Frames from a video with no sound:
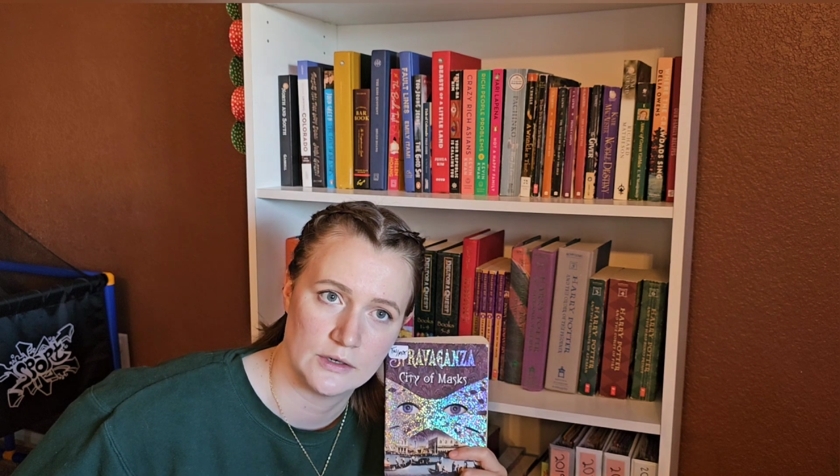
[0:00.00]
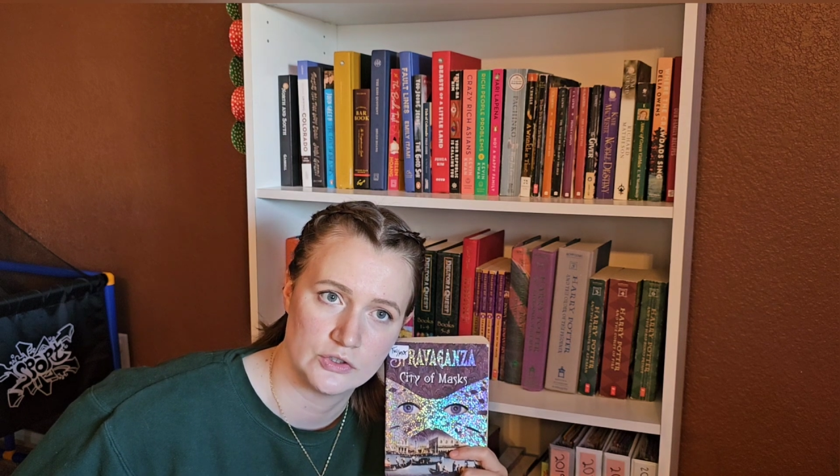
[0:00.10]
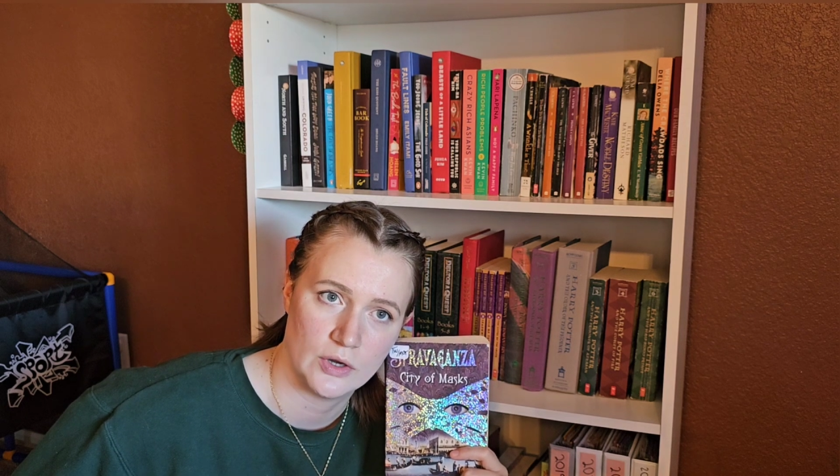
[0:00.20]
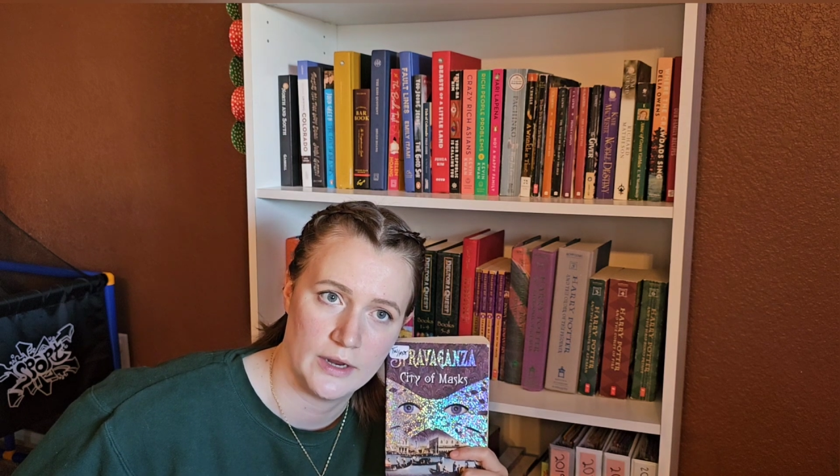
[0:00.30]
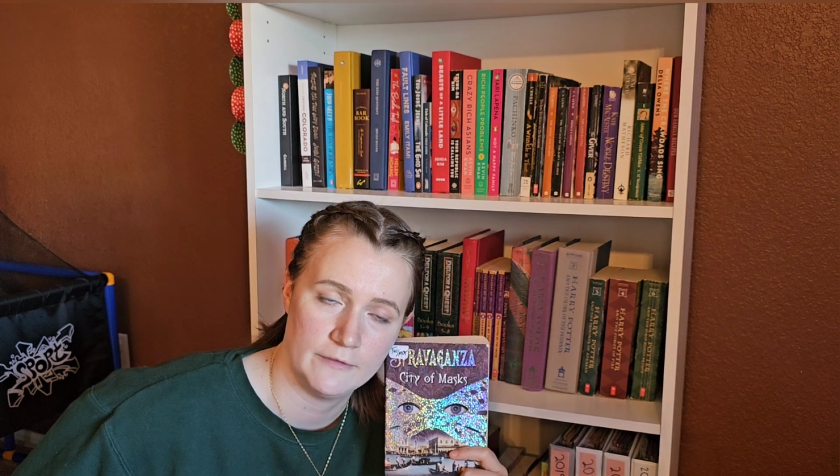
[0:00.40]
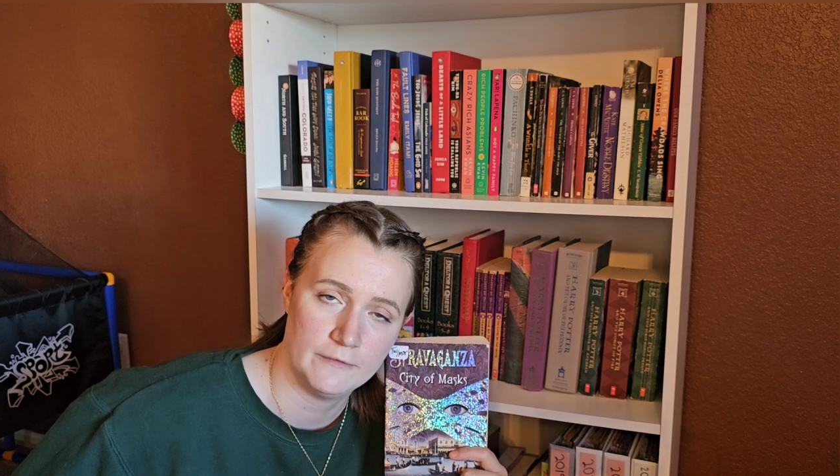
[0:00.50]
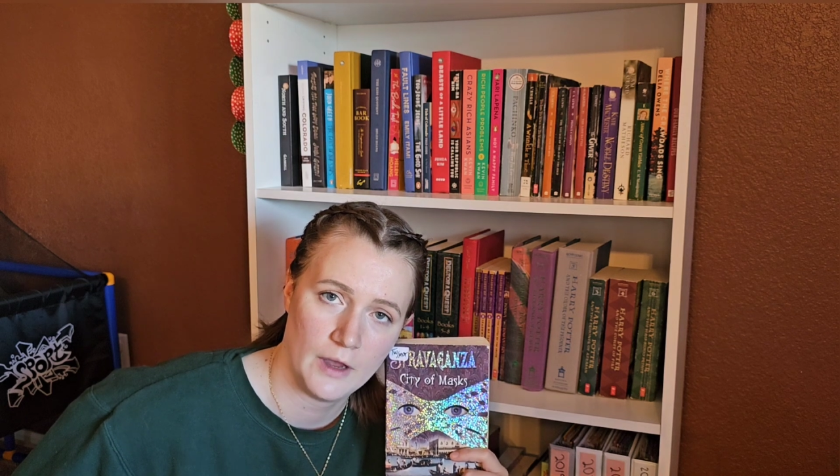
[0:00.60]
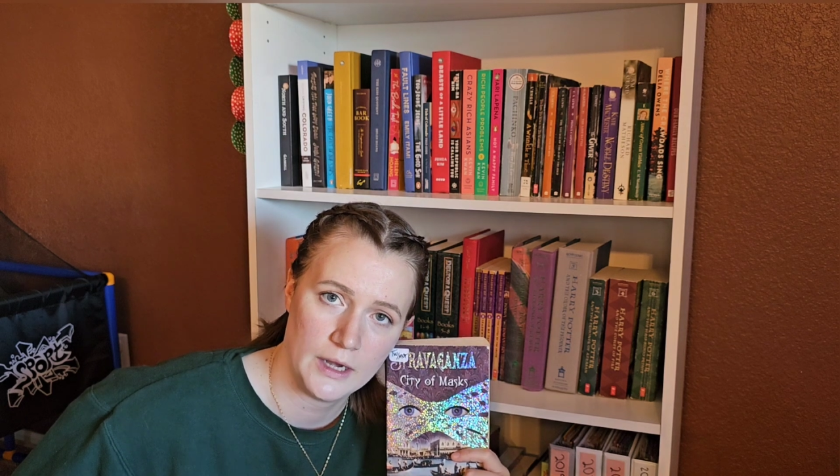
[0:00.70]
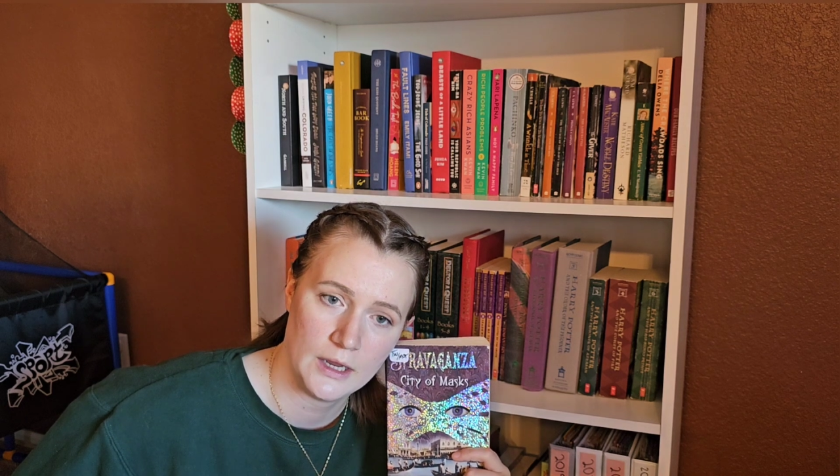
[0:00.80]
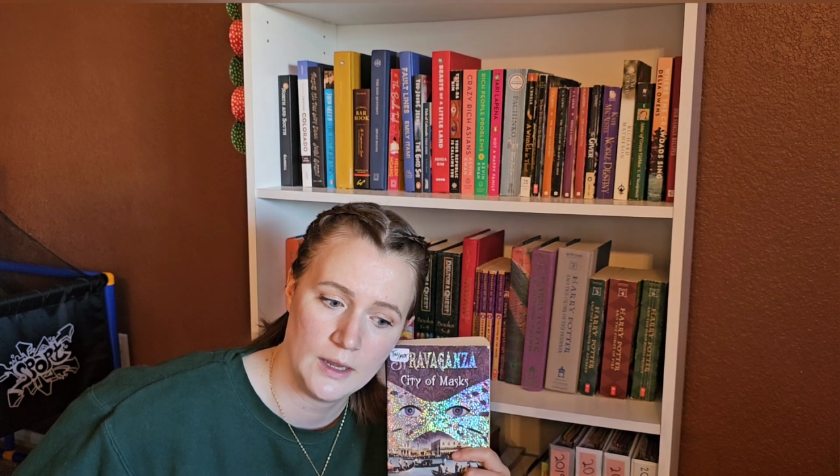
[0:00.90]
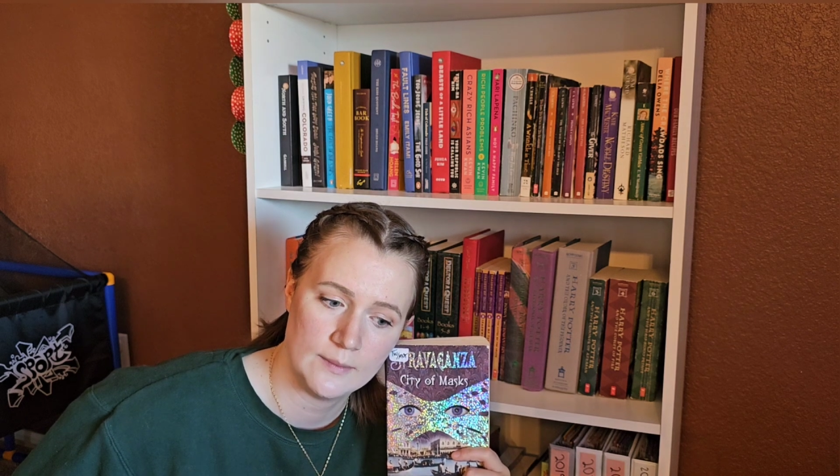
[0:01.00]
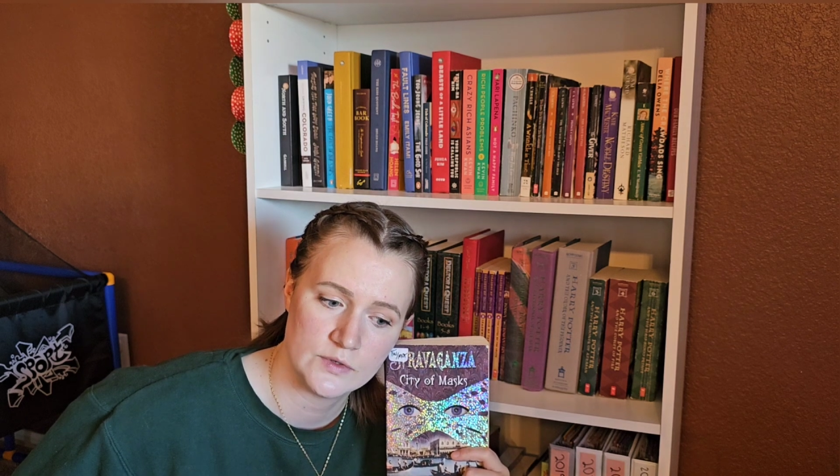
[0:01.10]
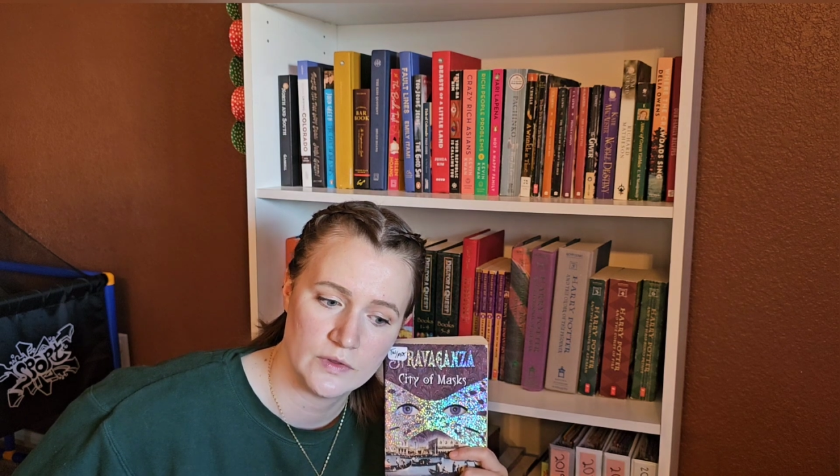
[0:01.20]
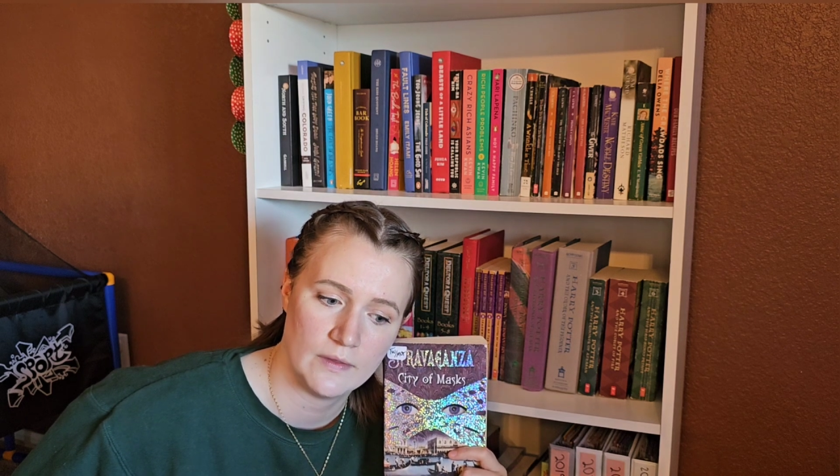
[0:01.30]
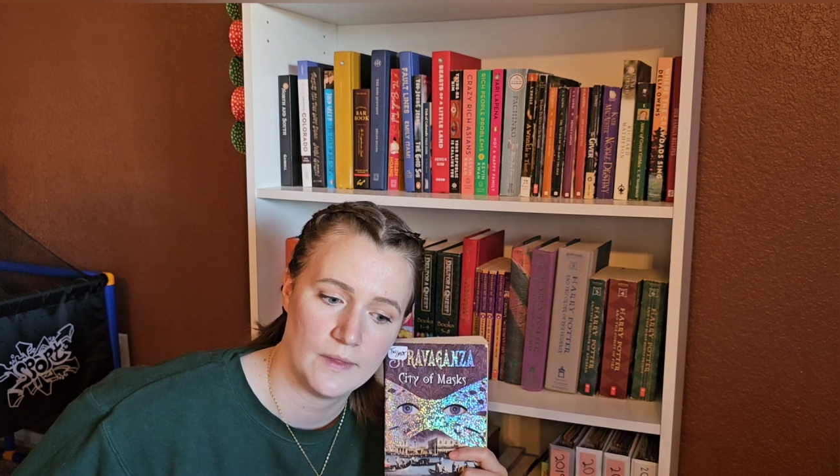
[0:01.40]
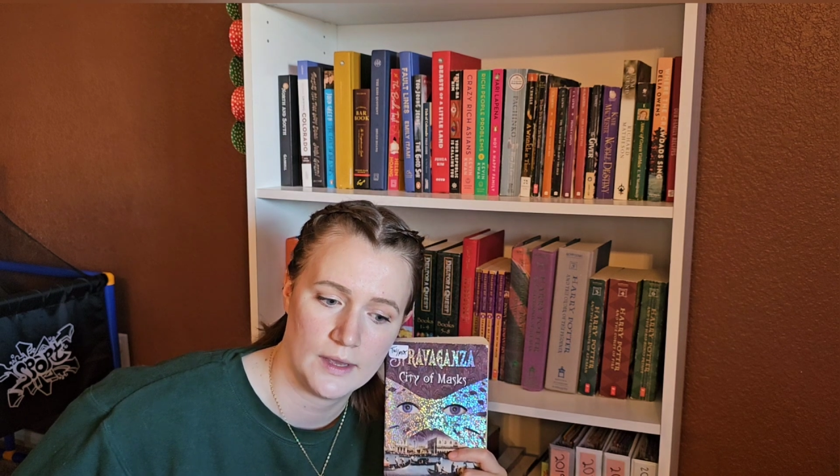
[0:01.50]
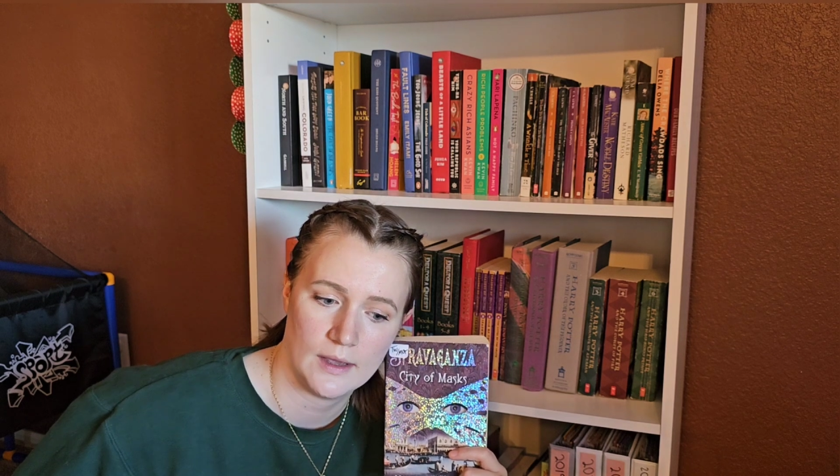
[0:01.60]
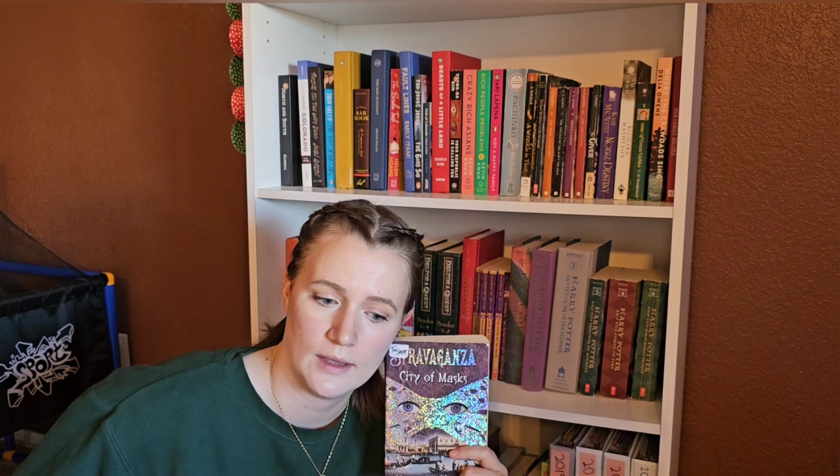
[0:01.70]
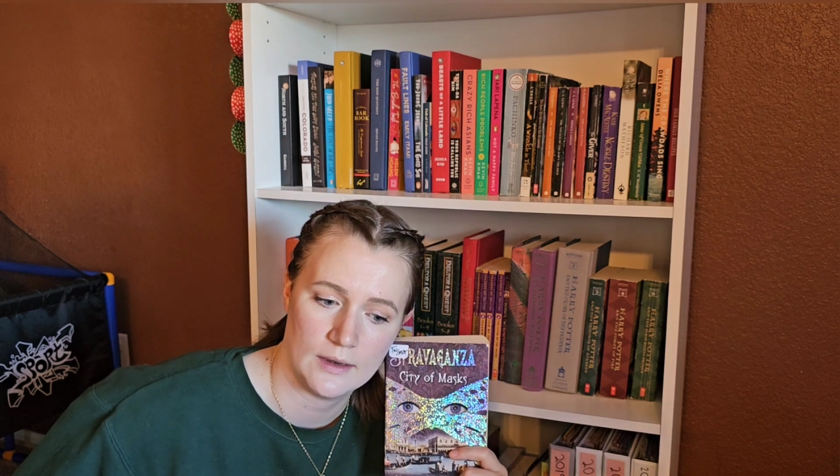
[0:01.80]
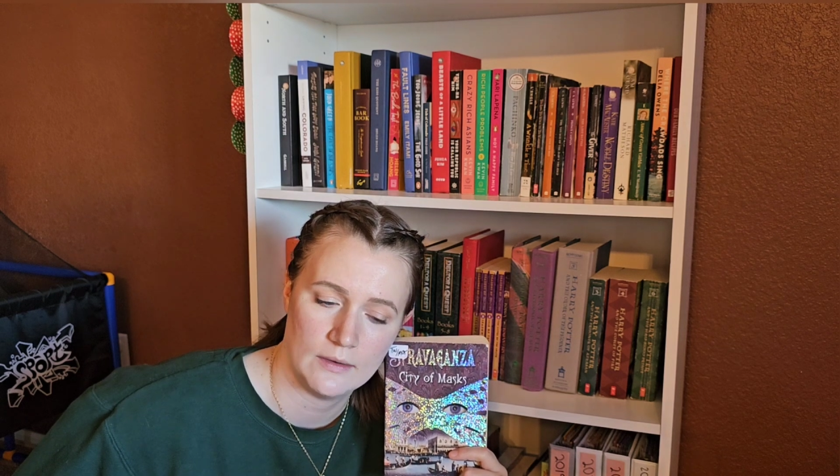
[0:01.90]
are trying to find him so that they can
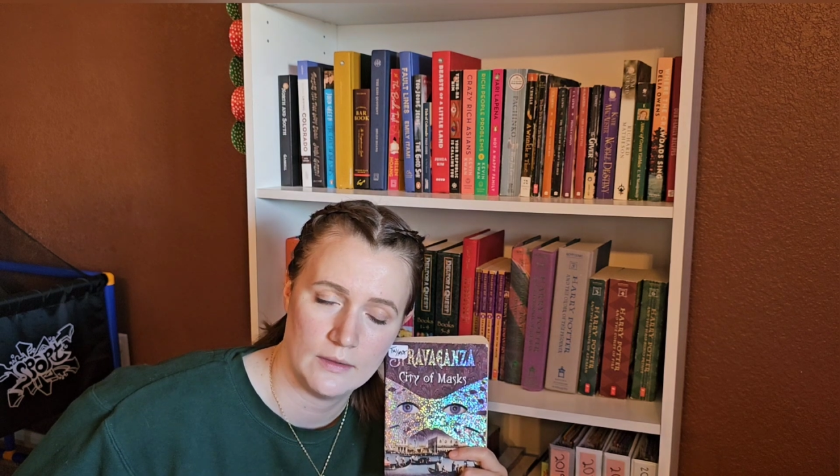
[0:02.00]
get